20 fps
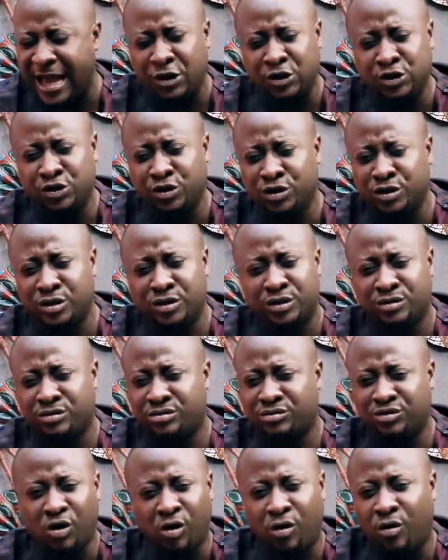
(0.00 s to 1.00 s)
I don't
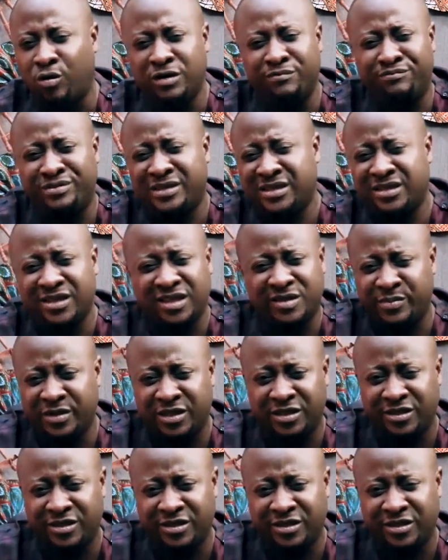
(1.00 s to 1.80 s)
just talk only business.